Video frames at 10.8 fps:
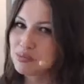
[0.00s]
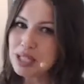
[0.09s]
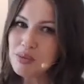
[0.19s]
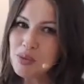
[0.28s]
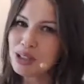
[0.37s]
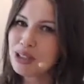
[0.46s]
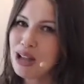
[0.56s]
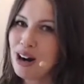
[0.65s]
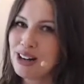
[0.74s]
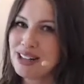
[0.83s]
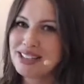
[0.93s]
be more
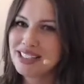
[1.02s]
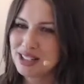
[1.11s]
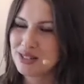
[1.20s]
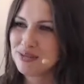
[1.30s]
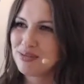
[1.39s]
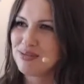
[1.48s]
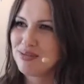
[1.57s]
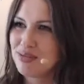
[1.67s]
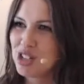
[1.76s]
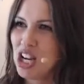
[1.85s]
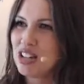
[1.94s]
Lara,
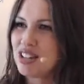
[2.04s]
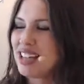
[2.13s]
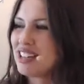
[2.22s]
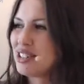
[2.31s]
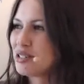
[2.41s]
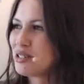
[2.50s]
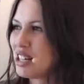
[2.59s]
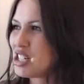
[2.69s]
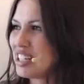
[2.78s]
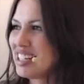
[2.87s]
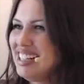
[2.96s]
channel that inner
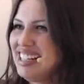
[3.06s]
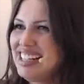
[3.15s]
Gretchen.